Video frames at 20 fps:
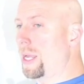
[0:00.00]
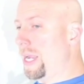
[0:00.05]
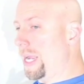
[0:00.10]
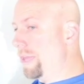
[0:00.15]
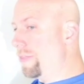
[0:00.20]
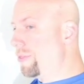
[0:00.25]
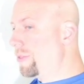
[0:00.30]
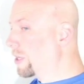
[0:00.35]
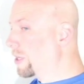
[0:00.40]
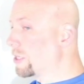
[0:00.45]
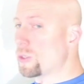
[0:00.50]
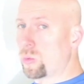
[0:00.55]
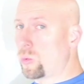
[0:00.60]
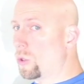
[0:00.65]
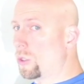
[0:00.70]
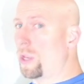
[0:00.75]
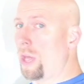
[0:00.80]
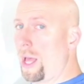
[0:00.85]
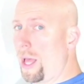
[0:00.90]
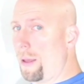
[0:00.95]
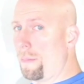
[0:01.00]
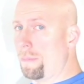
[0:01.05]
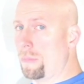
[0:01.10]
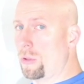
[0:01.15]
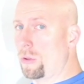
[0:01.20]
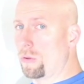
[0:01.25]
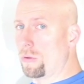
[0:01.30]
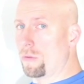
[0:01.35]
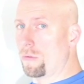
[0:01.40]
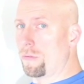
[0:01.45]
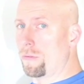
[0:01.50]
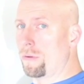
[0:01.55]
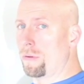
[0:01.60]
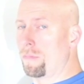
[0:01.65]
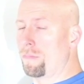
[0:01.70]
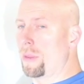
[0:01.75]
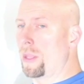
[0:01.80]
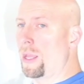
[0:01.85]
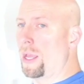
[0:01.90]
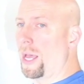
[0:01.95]
And this will not
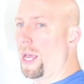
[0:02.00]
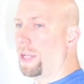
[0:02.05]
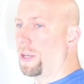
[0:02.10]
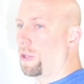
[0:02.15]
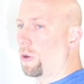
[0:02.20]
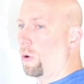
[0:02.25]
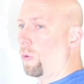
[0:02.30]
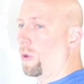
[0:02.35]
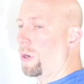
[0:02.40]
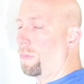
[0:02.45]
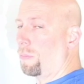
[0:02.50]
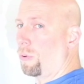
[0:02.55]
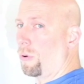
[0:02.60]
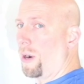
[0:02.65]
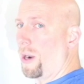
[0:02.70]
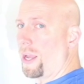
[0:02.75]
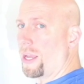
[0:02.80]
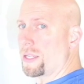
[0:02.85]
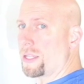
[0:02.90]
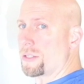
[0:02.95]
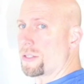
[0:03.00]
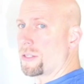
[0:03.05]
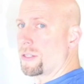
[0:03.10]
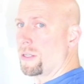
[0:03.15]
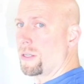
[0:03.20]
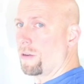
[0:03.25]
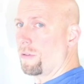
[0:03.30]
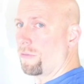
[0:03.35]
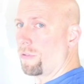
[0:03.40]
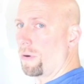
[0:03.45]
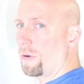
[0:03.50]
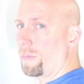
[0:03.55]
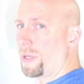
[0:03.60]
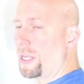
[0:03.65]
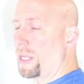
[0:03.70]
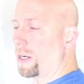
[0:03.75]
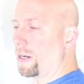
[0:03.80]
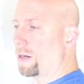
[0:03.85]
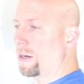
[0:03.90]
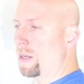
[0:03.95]
move. I don't want to press from
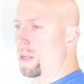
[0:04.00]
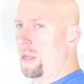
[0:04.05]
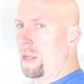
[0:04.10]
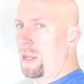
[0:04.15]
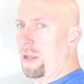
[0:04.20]
here.